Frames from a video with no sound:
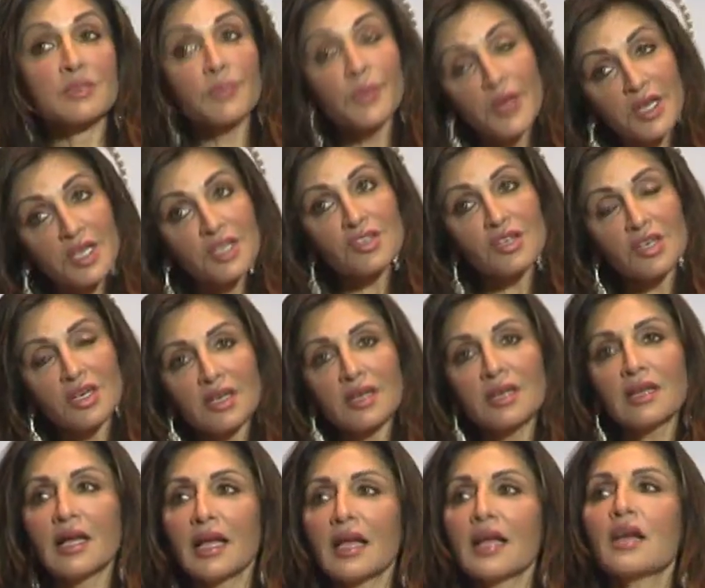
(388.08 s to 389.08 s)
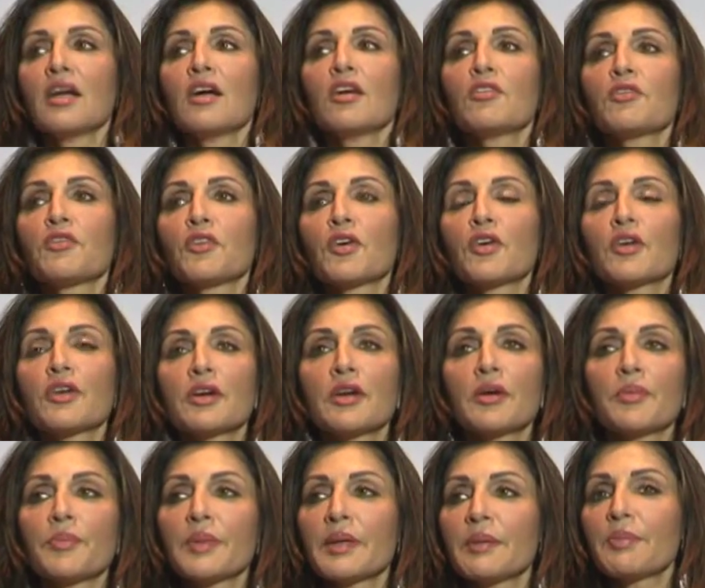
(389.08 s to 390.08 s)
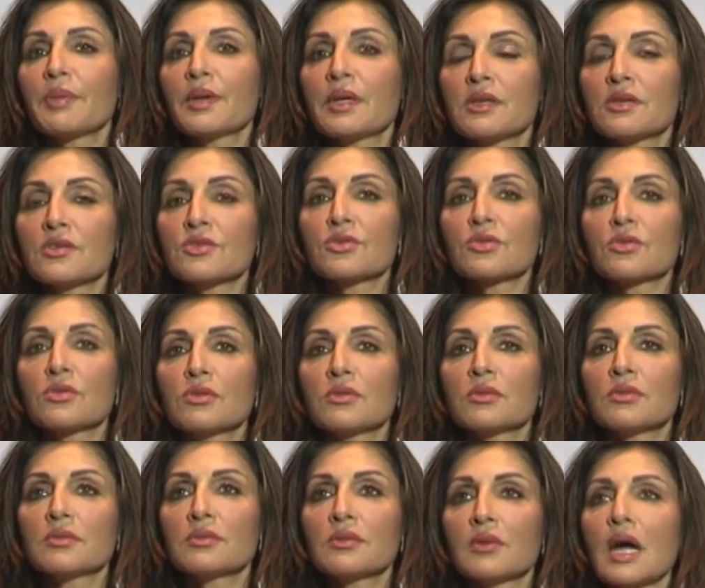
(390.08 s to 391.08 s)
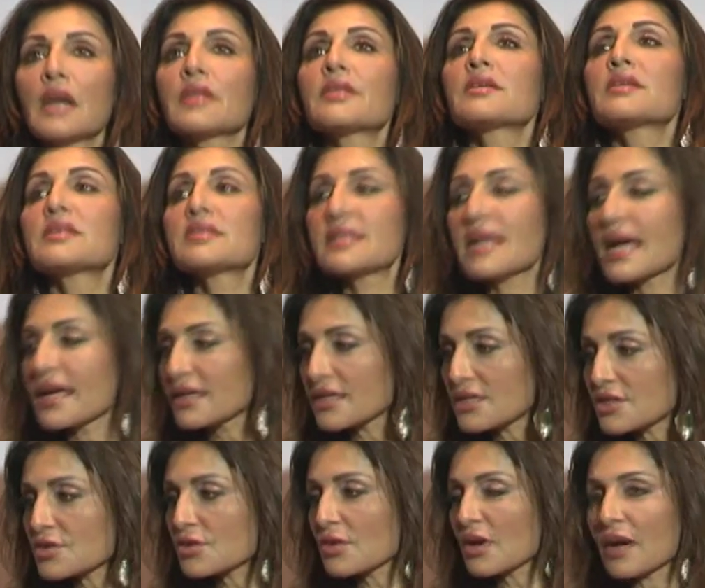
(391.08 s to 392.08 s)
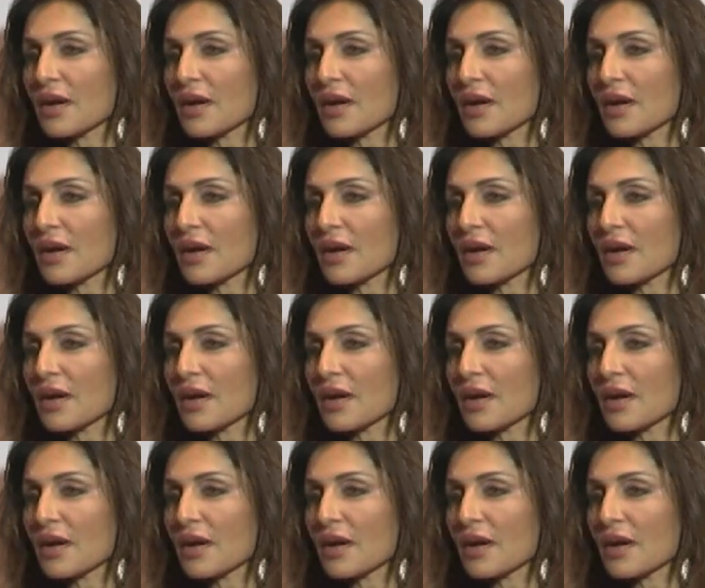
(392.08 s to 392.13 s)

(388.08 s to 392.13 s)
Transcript: inspirational for people to, other designers to